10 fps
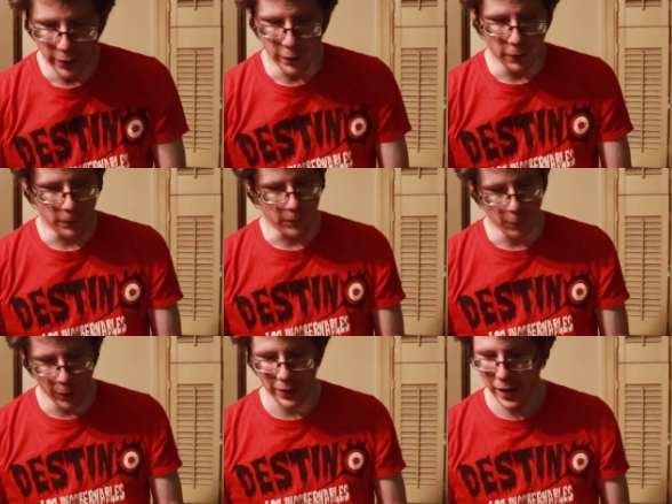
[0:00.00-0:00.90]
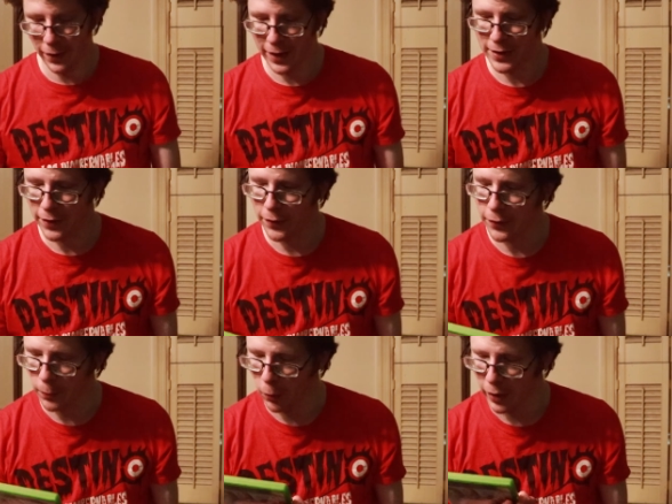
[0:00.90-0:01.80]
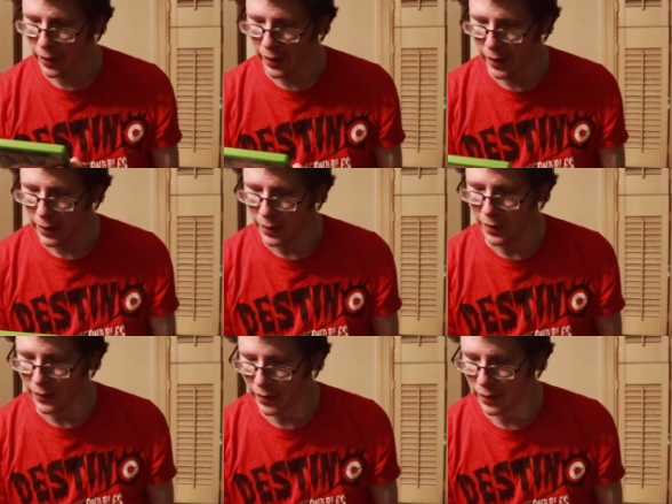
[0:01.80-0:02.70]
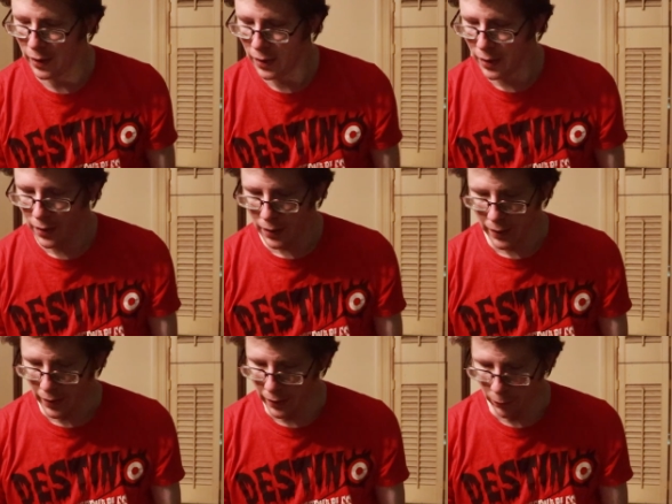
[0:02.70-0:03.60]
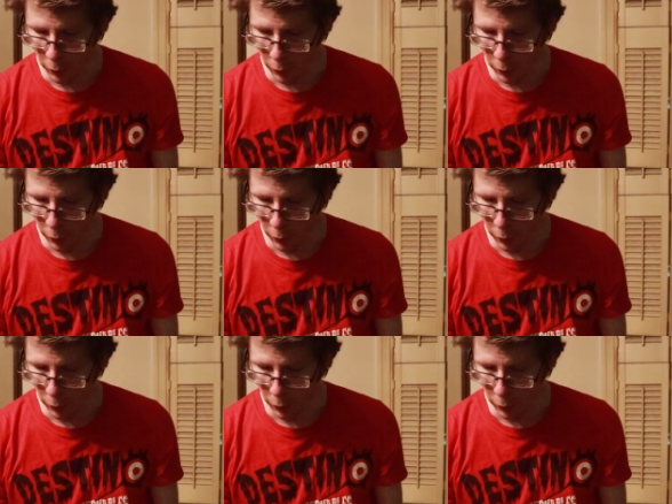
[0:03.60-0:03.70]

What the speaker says: you know, one day I'll get that system working again, and I did get it